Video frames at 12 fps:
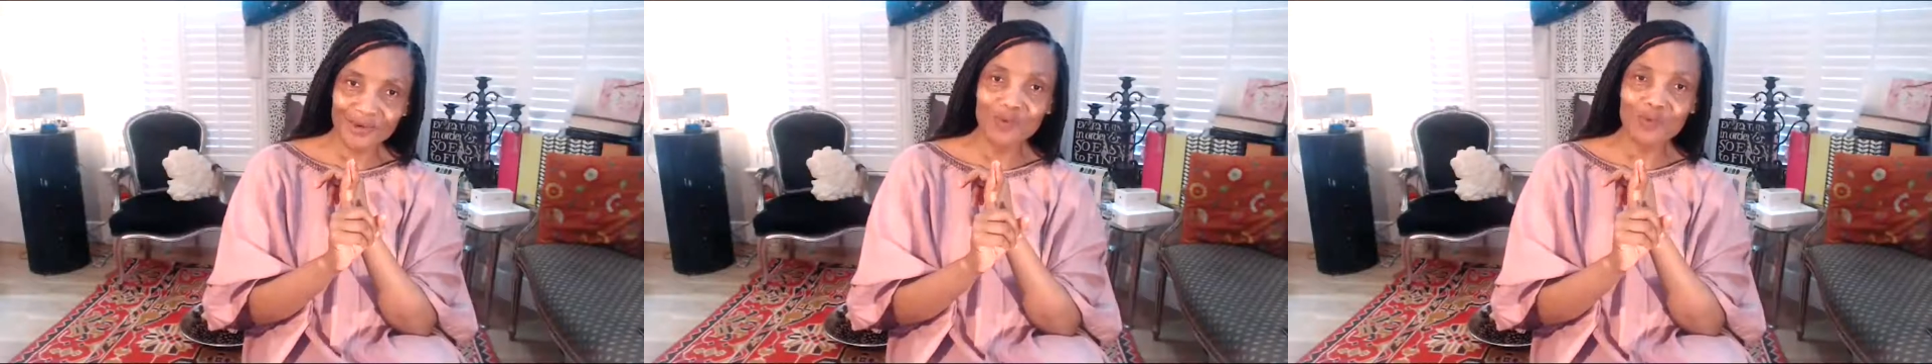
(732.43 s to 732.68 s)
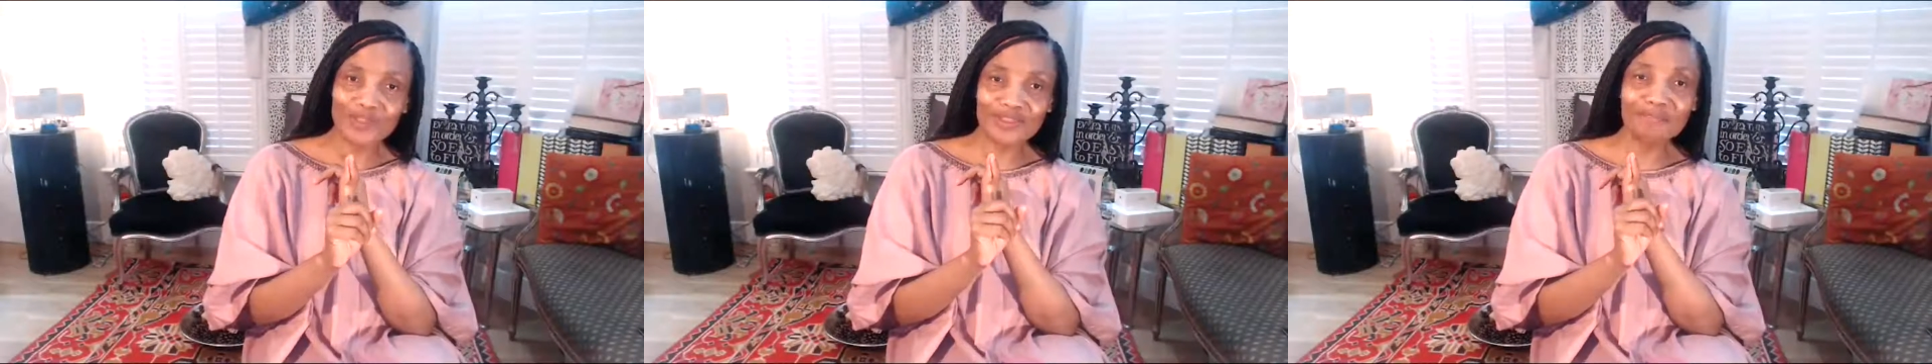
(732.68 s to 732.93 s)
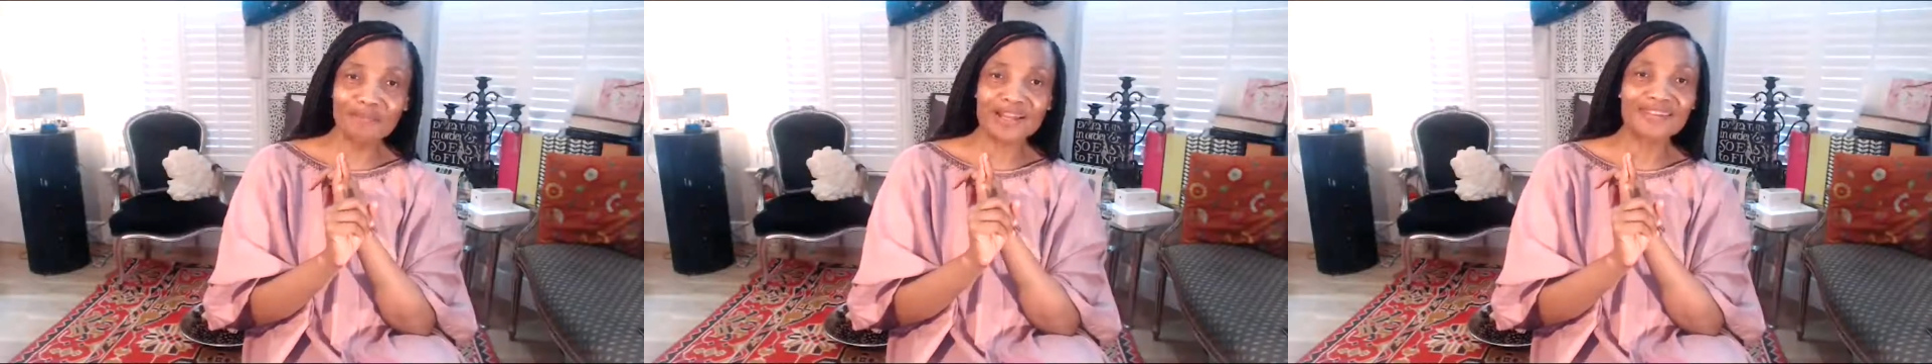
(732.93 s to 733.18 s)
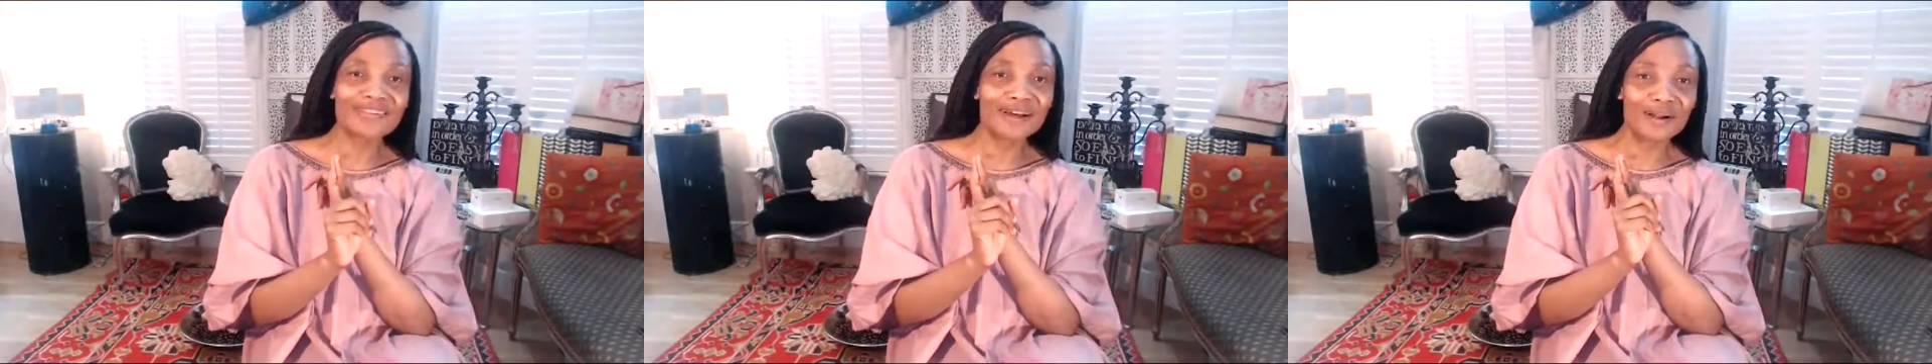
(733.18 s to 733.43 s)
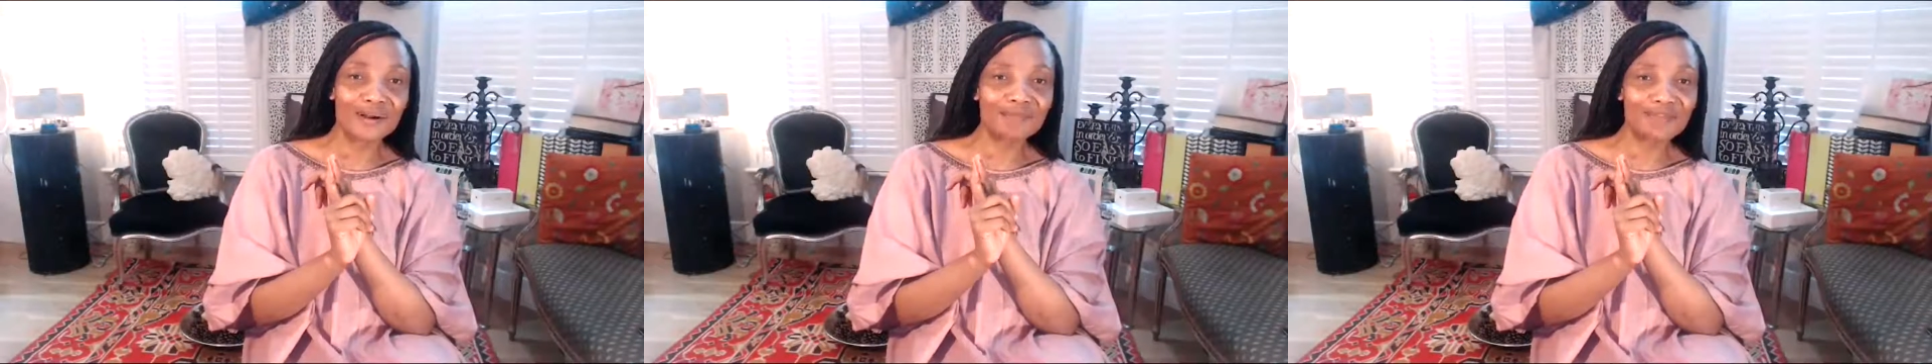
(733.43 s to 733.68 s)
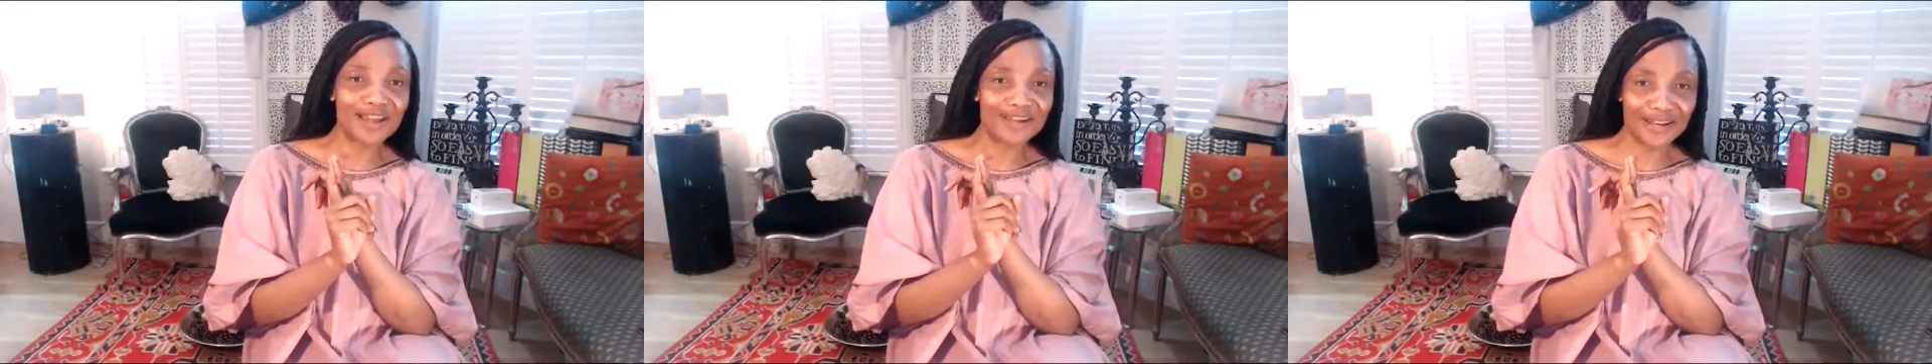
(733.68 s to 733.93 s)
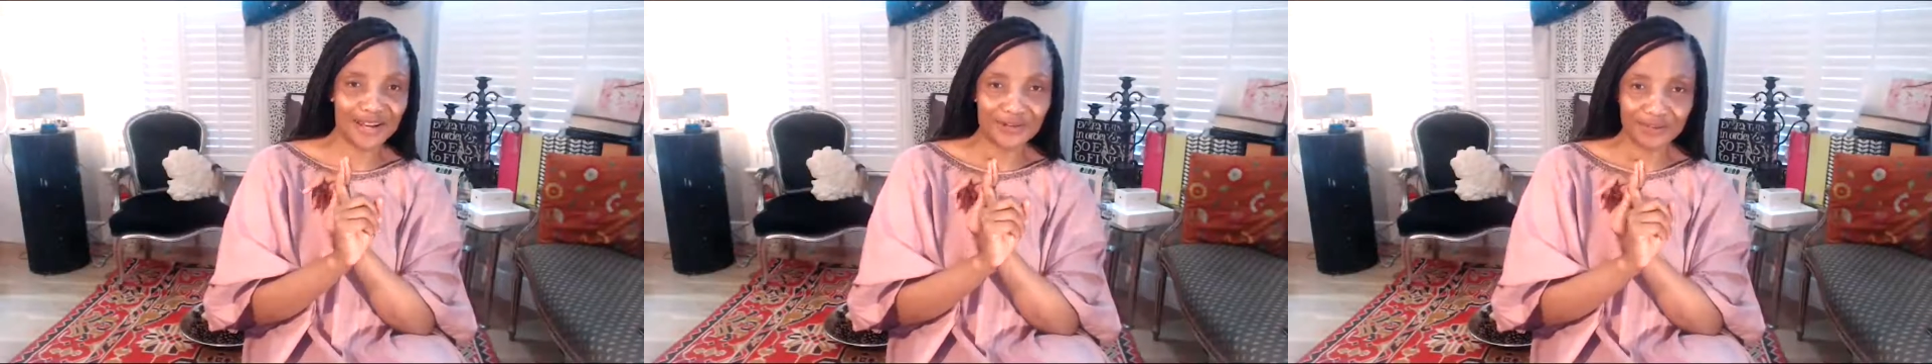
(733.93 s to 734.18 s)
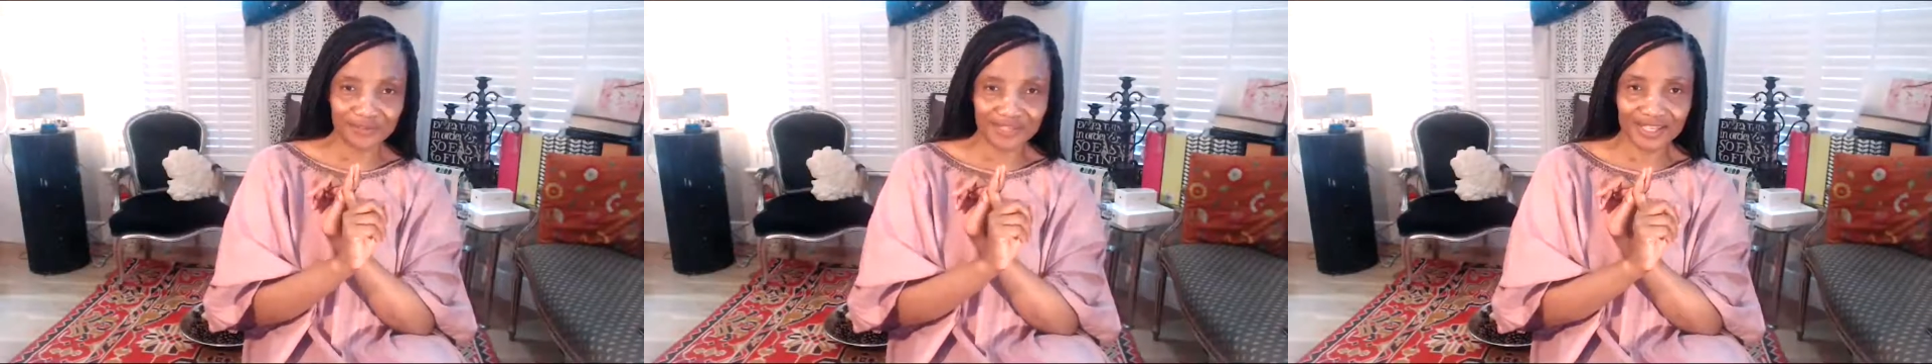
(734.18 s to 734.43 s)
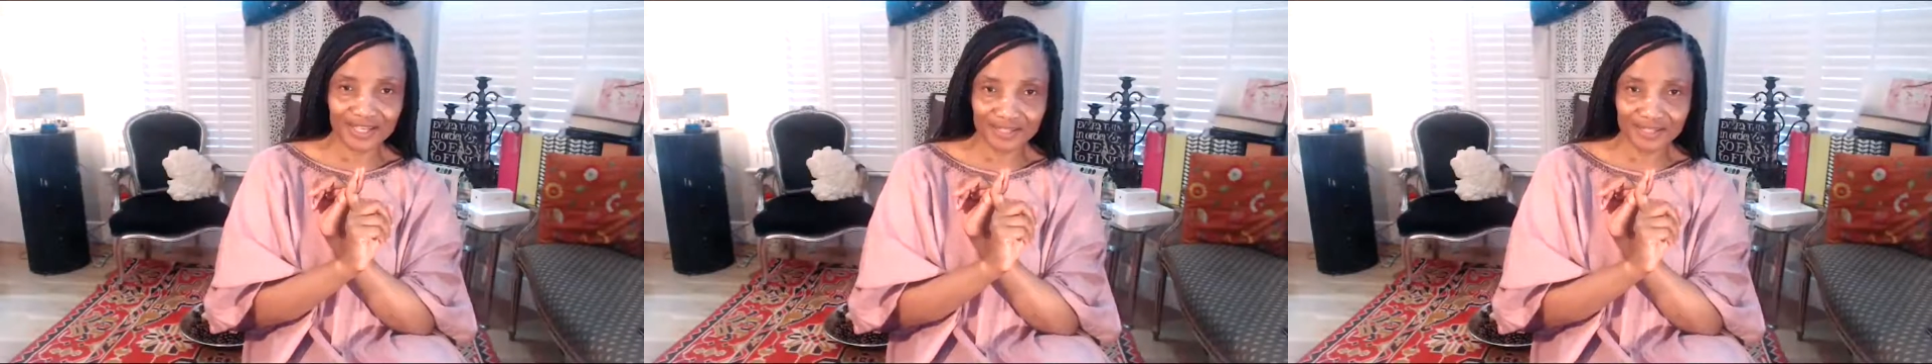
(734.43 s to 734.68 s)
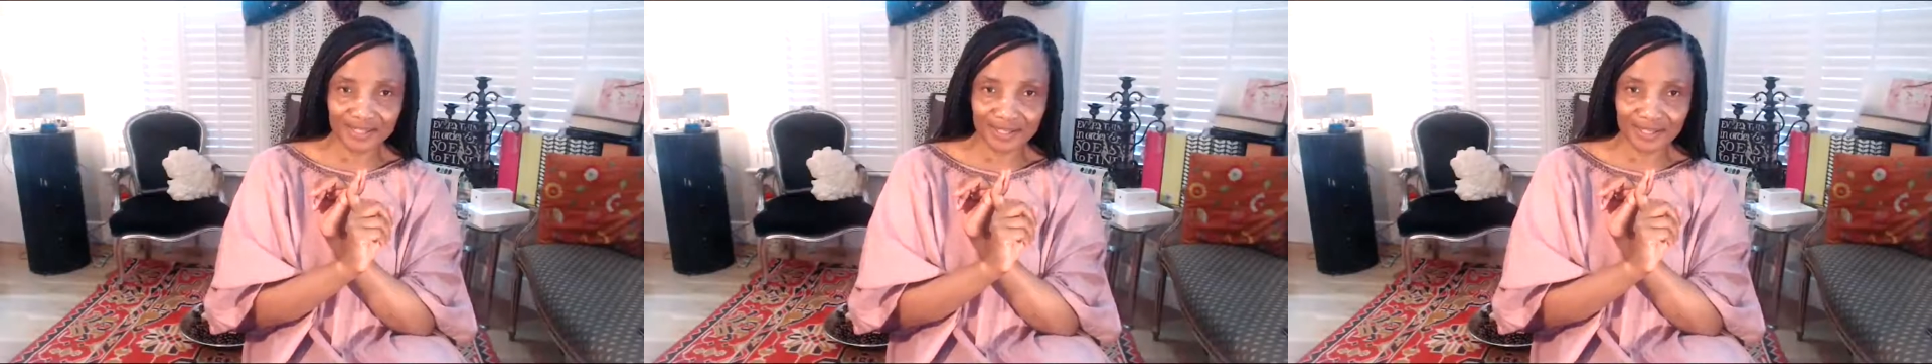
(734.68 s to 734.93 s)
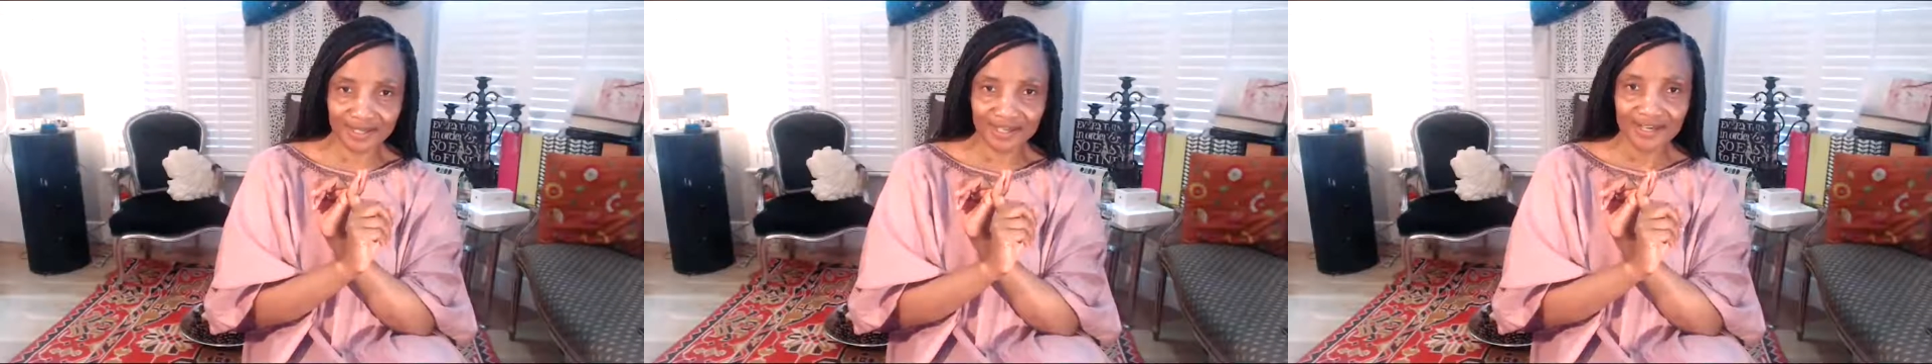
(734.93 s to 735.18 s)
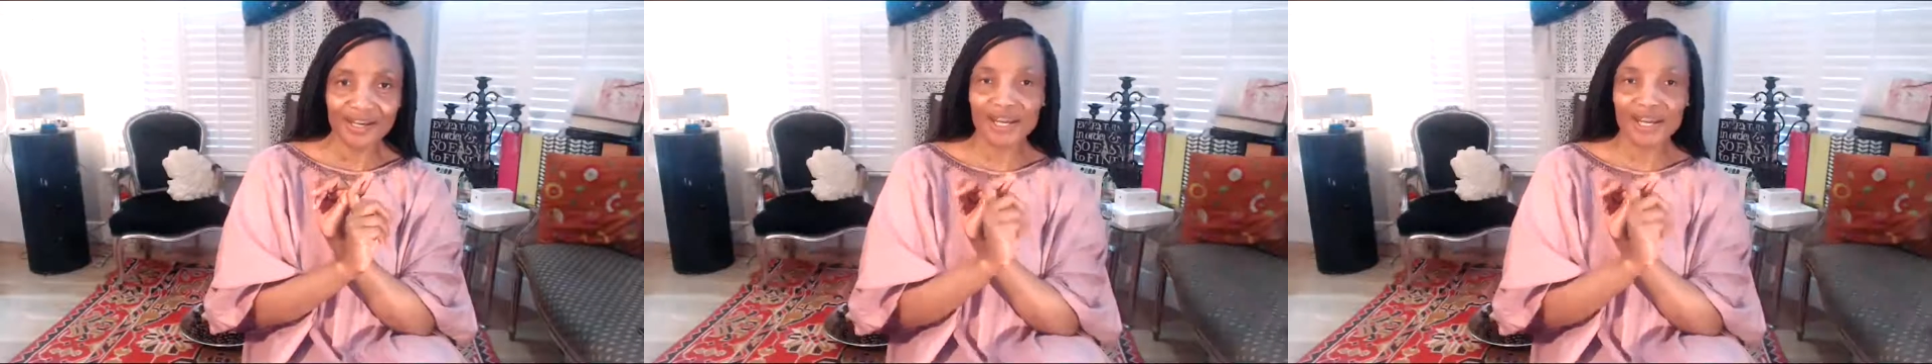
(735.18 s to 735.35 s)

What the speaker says: within myself at the age of 60,